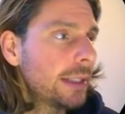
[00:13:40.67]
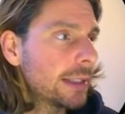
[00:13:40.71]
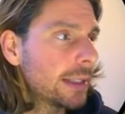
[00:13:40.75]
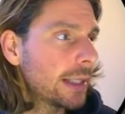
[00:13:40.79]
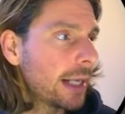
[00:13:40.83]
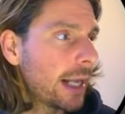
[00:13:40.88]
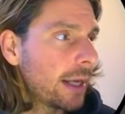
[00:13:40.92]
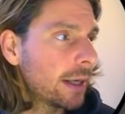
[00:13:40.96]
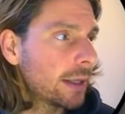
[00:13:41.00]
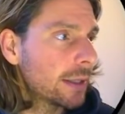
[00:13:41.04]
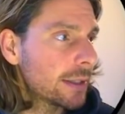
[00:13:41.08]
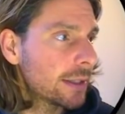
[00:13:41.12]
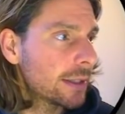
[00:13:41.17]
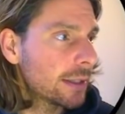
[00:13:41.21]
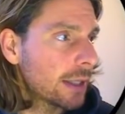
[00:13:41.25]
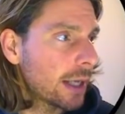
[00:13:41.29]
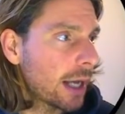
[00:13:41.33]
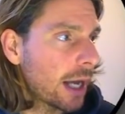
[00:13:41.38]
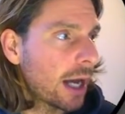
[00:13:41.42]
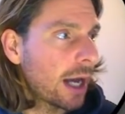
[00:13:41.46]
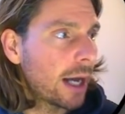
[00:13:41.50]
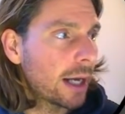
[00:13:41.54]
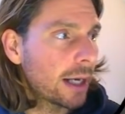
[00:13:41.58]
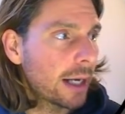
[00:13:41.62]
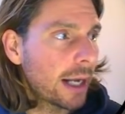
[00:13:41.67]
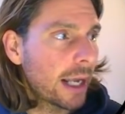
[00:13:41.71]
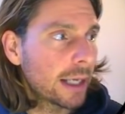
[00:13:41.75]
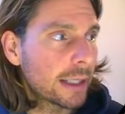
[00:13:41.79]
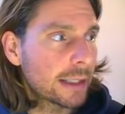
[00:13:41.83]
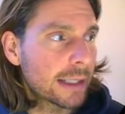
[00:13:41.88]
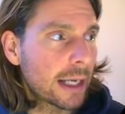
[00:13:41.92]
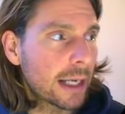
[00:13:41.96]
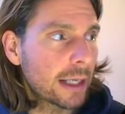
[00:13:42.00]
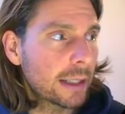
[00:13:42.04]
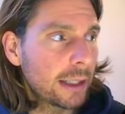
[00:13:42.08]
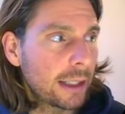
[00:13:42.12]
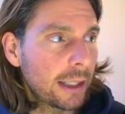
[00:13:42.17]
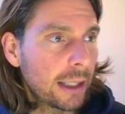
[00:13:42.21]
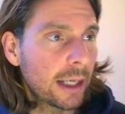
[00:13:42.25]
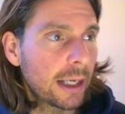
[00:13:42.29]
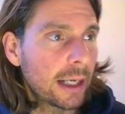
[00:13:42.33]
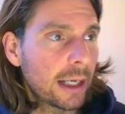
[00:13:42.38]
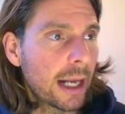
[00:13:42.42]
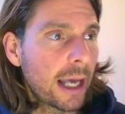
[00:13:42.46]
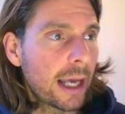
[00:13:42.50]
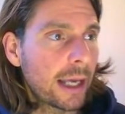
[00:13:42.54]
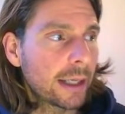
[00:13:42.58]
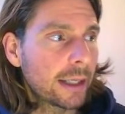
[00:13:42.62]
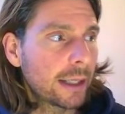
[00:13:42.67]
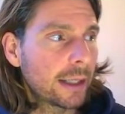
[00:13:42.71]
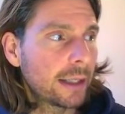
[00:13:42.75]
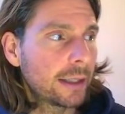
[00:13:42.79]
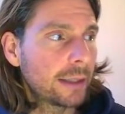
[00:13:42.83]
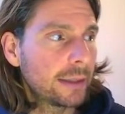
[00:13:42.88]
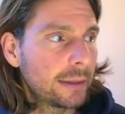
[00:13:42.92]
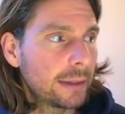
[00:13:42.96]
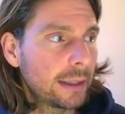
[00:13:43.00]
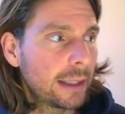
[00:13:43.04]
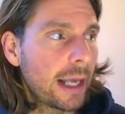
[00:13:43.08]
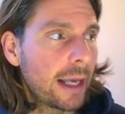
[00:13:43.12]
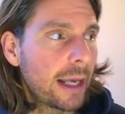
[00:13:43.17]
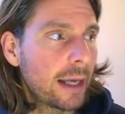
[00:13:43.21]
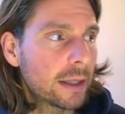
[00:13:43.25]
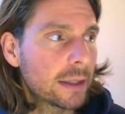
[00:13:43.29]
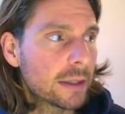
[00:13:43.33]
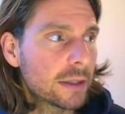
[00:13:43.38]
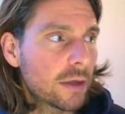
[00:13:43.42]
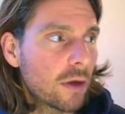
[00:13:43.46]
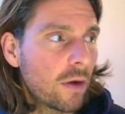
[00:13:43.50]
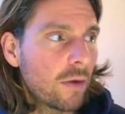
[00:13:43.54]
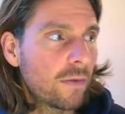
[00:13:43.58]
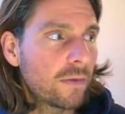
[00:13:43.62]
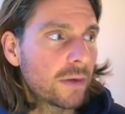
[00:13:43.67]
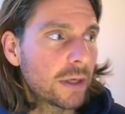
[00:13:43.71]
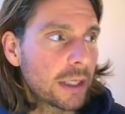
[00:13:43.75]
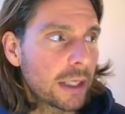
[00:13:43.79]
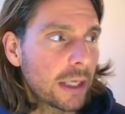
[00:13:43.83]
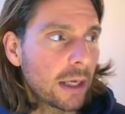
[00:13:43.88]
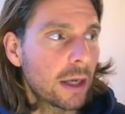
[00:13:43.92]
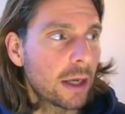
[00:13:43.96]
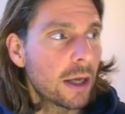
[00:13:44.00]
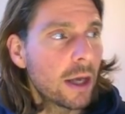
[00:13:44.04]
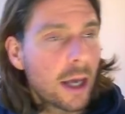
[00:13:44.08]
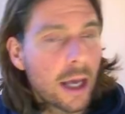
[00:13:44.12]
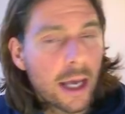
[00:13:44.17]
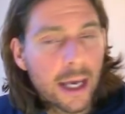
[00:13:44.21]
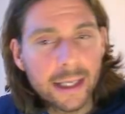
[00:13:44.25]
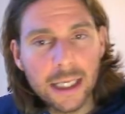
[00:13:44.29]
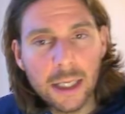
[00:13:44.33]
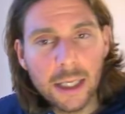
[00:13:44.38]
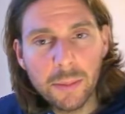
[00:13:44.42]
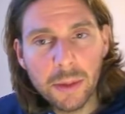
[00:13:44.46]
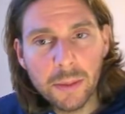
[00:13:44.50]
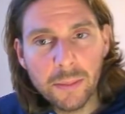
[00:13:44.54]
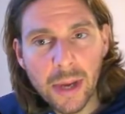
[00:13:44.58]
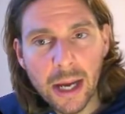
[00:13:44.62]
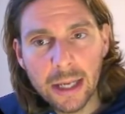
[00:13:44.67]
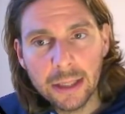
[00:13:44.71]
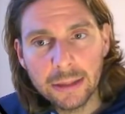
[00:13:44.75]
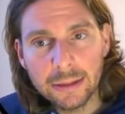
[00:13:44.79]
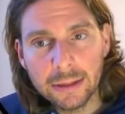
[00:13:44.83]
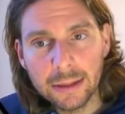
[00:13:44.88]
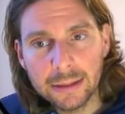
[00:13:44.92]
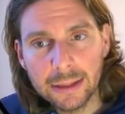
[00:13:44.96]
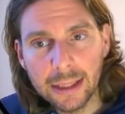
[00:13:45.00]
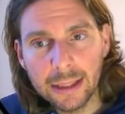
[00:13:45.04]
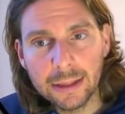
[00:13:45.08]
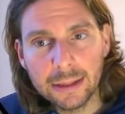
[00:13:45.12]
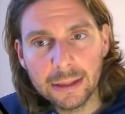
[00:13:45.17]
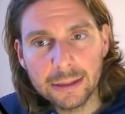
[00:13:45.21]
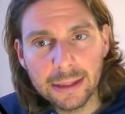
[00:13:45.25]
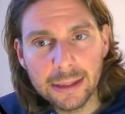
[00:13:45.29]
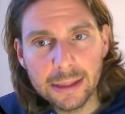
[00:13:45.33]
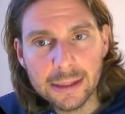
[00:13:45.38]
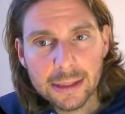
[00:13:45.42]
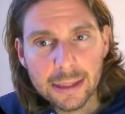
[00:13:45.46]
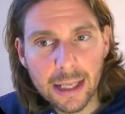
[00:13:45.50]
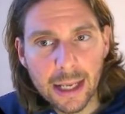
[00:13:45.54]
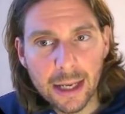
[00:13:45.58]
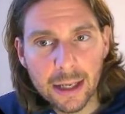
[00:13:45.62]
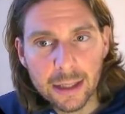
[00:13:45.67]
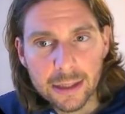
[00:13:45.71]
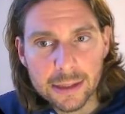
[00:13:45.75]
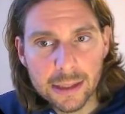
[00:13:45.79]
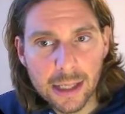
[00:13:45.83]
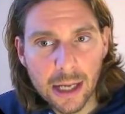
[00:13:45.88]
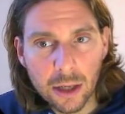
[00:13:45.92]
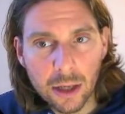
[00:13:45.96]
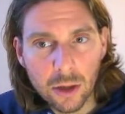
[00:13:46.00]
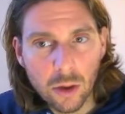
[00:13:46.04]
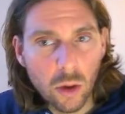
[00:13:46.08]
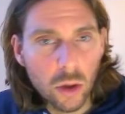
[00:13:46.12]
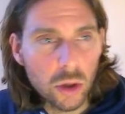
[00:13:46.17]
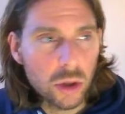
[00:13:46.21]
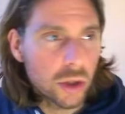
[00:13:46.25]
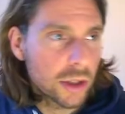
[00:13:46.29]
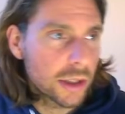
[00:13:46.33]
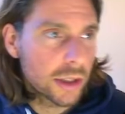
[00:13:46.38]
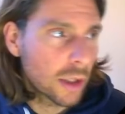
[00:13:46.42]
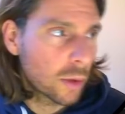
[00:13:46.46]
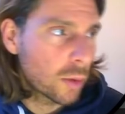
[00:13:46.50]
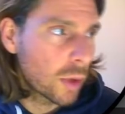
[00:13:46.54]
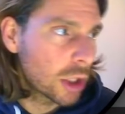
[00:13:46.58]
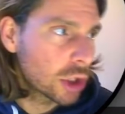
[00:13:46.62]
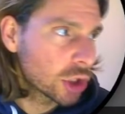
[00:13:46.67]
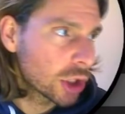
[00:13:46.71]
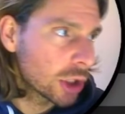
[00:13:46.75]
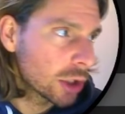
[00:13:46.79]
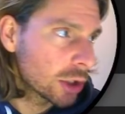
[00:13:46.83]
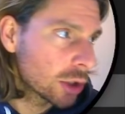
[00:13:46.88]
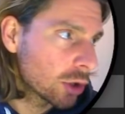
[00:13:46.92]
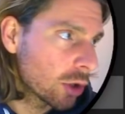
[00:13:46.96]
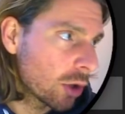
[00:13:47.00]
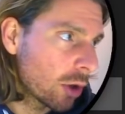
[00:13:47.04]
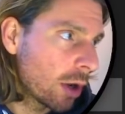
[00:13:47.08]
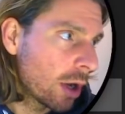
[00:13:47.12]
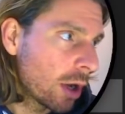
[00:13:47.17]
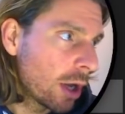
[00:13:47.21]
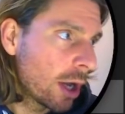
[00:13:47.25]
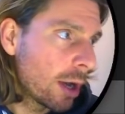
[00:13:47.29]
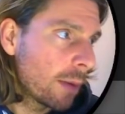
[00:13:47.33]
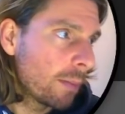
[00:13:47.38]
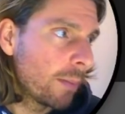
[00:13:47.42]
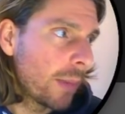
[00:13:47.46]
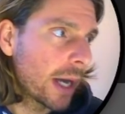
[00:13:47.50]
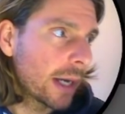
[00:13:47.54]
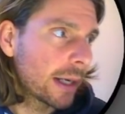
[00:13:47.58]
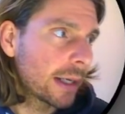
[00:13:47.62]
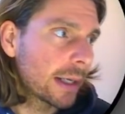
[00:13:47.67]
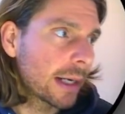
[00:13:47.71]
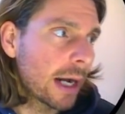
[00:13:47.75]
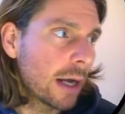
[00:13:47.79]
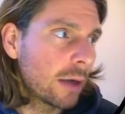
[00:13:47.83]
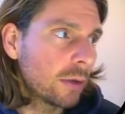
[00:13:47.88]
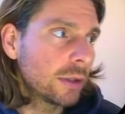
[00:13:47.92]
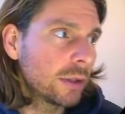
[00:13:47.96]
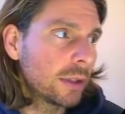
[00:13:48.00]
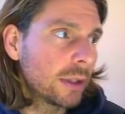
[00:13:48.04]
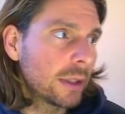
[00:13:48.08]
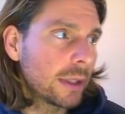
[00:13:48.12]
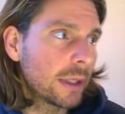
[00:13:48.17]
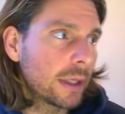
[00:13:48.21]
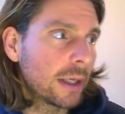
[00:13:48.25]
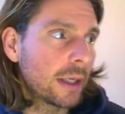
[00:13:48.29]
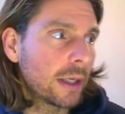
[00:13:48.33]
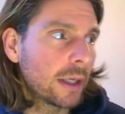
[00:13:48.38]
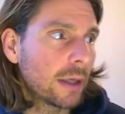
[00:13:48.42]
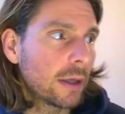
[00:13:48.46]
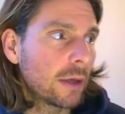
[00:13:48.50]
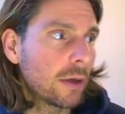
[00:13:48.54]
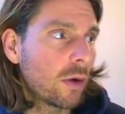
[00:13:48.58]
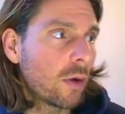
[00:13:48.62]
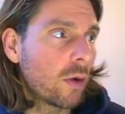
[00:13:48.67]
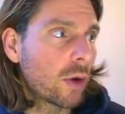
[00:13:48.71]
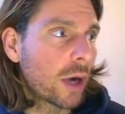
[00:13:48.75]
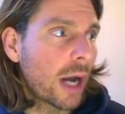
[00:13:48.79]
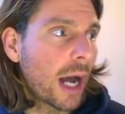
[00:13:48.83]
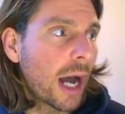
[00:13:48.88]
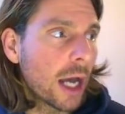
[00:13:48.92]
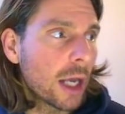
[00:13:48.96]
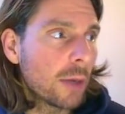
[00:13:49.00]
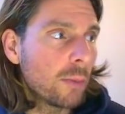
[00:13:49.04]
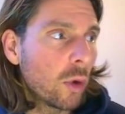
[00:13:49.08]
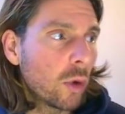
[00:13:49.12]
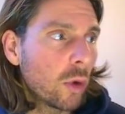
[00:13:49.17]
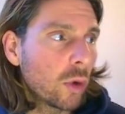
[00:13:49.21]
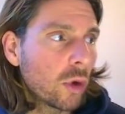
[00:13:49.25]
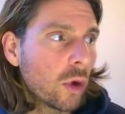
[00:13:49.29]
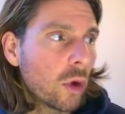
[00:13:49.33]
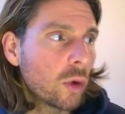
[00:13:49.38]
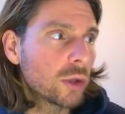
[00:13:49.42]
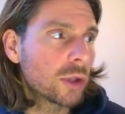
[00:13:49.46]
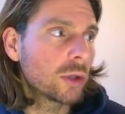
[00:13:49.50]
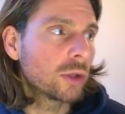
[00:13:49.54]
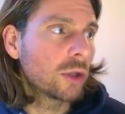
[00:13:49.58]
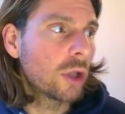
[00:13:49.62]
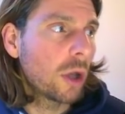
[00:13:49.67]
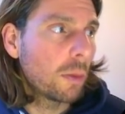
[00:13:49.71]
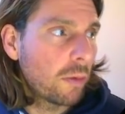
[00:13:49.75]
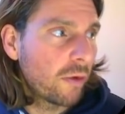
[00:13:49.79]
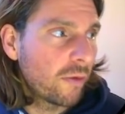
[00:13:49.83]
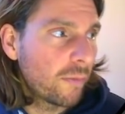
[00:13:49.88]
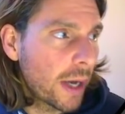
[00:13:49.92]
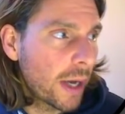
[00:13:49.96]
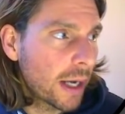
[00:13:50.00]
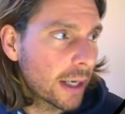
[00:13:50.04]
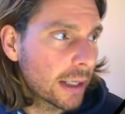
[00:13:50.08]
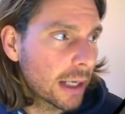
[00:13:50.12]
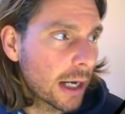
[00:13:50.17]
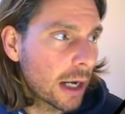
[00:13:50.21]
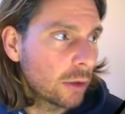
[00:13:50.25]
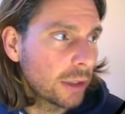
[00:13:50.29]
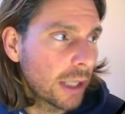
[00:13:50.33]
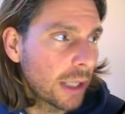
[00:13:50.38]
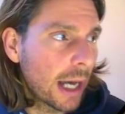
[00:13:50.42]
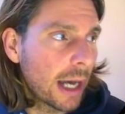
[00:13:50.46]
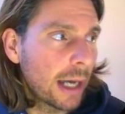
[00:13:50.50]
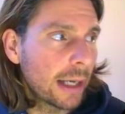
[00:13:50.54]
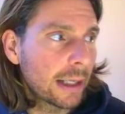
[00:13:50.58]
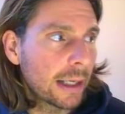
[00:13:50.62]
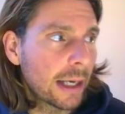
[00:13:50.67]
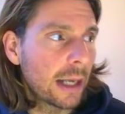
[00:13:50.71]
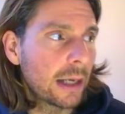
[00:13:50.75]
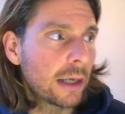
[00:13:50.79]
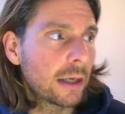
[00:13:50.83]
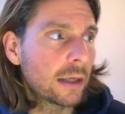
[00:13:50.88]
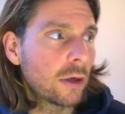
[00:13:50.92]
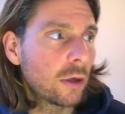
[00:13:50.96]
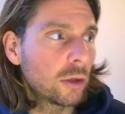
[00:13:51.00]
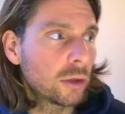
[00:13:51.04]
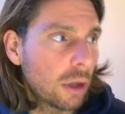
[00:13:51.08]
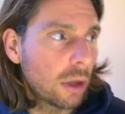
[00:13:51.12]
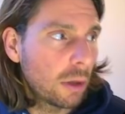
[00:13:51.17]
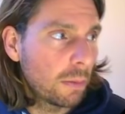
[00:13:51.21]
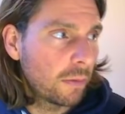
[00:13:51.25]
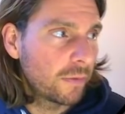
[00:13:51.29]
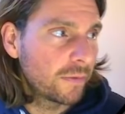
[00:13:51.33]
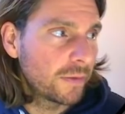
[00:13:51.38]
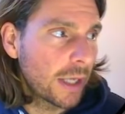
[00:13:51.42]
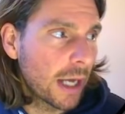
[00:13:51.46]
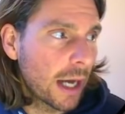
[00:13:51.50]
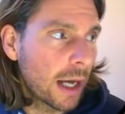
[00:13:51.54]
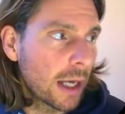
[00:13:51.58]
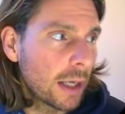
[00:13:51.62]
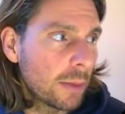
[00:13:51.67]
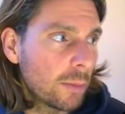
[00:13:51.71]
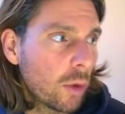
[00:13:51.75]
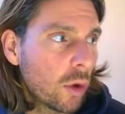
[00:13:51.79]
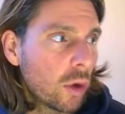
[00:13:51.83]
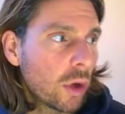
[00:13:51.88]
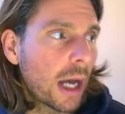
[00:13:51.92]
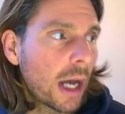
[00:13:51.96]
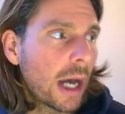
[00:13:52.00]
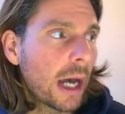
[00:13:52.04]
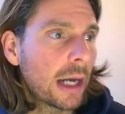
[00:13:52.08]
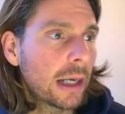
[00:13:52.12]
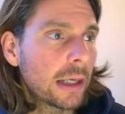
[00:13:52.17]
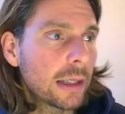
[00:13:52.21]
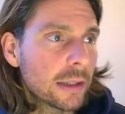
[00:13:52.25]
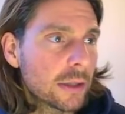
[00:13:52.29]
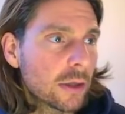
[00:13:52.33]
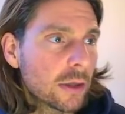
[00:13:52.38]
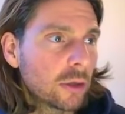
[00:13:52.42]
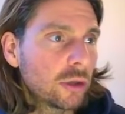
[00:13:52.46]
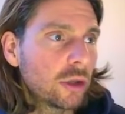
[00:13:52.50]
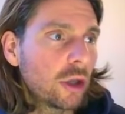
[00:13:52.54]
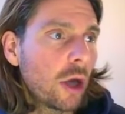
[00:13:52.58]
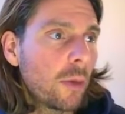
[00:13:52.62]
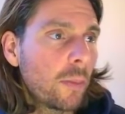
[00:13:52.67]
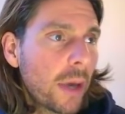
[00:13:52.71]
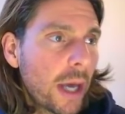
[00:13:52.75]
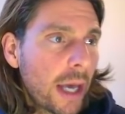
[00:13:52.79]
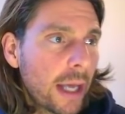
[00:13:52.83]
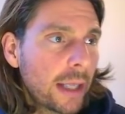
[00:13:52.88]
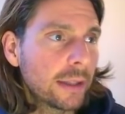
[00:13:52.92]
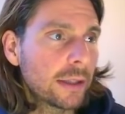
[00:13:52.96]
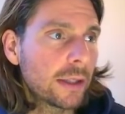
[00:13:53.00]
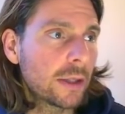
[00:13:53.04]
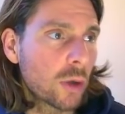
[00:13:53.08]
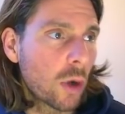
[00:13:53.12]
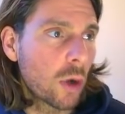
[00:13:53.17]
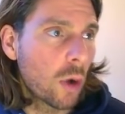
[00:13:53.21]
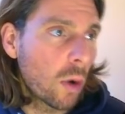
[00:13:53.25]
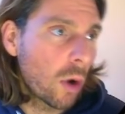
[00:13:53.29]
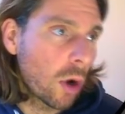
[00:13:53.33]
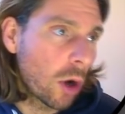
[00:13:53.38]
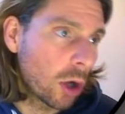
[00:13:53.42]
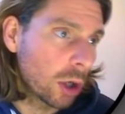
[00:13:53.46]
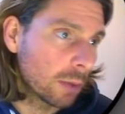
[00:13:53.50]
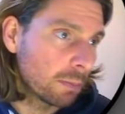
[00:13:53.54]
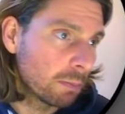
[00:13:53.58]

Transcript: layers are exactly like the layers over here. Keep in mind that these layers are also sequential, so background or eyeball goes on top of background, eye color on top of the eyeball, iris on top, and so on.